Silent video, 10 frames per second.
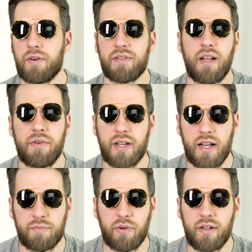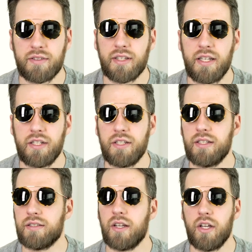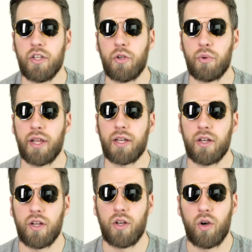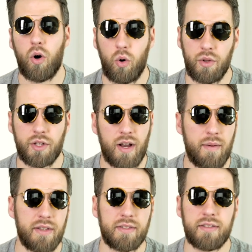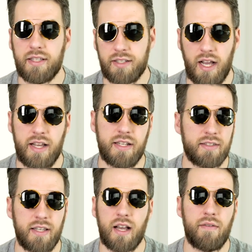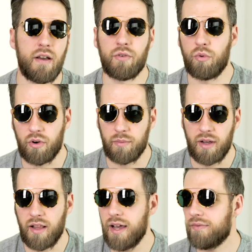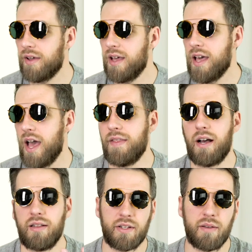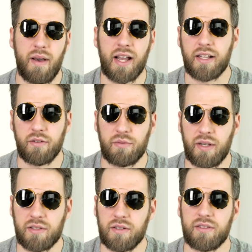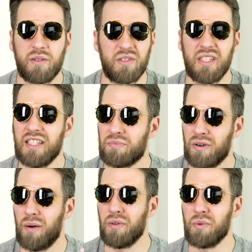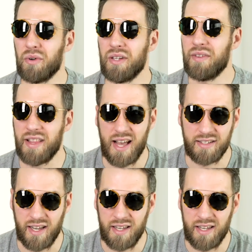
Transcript: the first time you guys put on skinny jeans, you were like, holy crap, this is the tightest thing I've ever worn in my life. And now looking back at those pictures, those jeans probably weren't even that